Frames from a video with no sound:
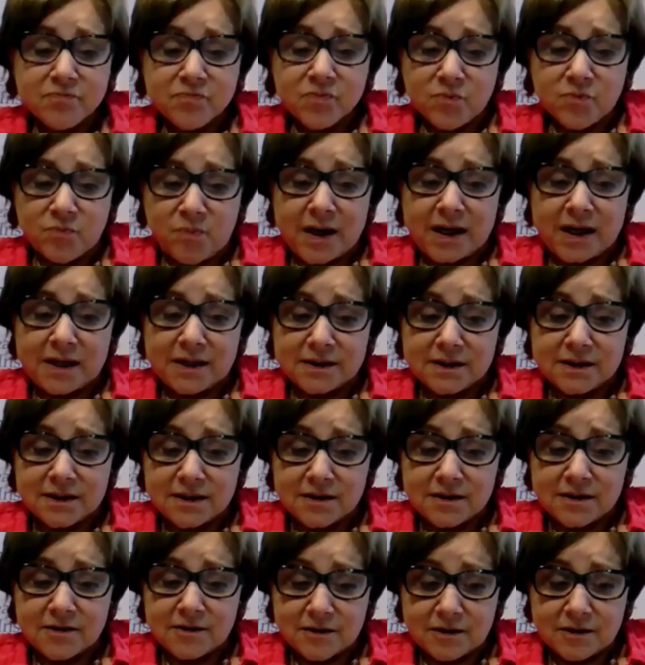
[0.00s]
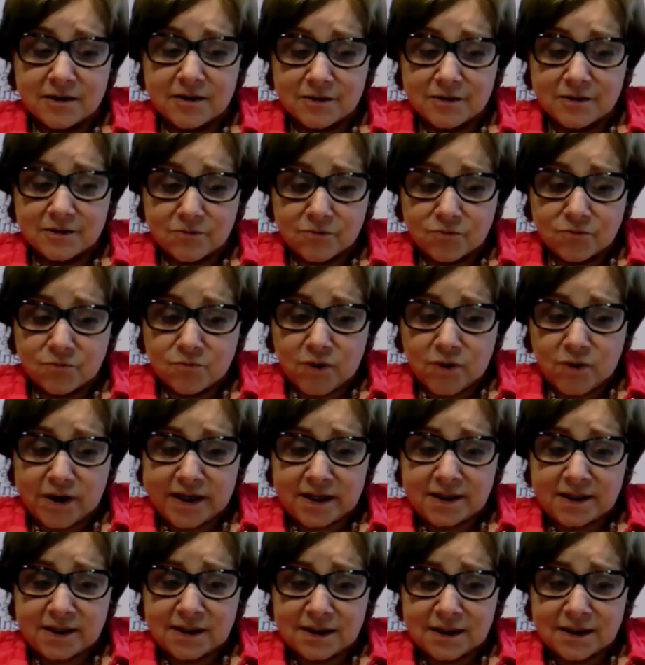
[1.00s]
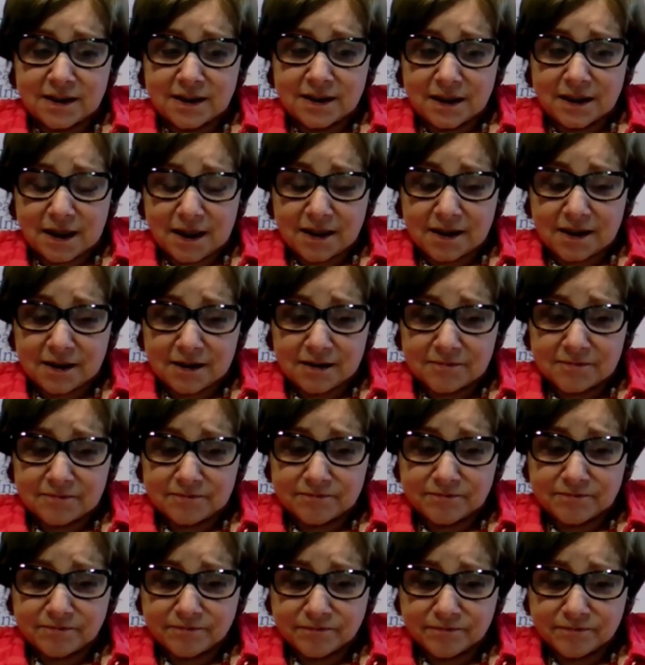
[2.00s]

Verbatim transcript: But when um,